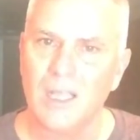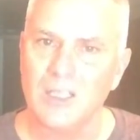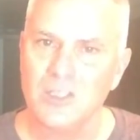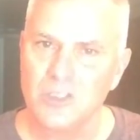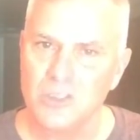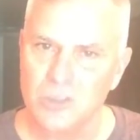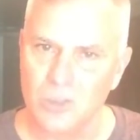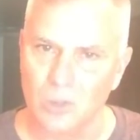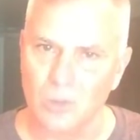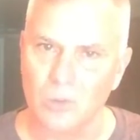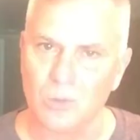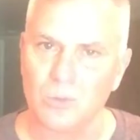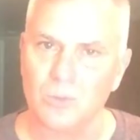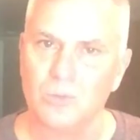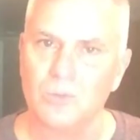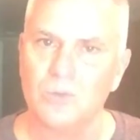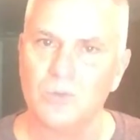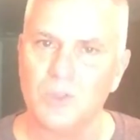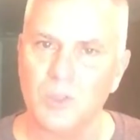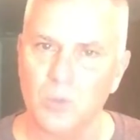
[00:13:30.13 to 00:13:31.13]
and soul
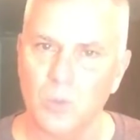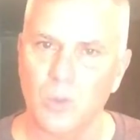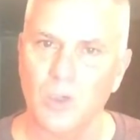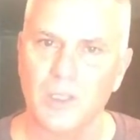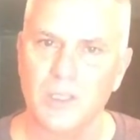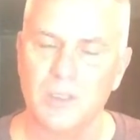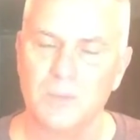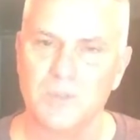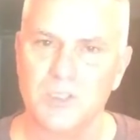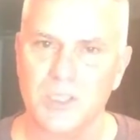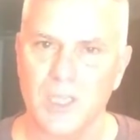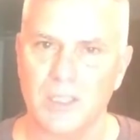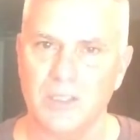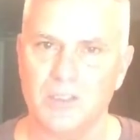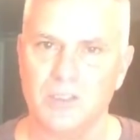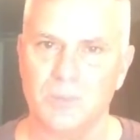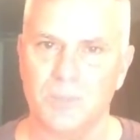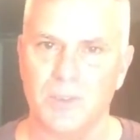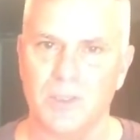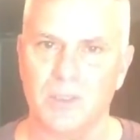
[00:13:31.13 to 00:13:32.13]
than William
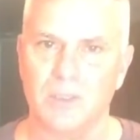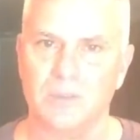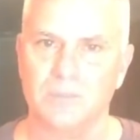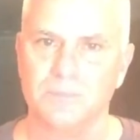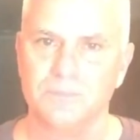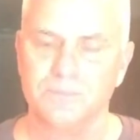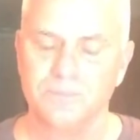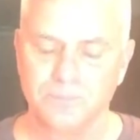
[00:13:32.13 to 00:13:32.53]
Shakespeare.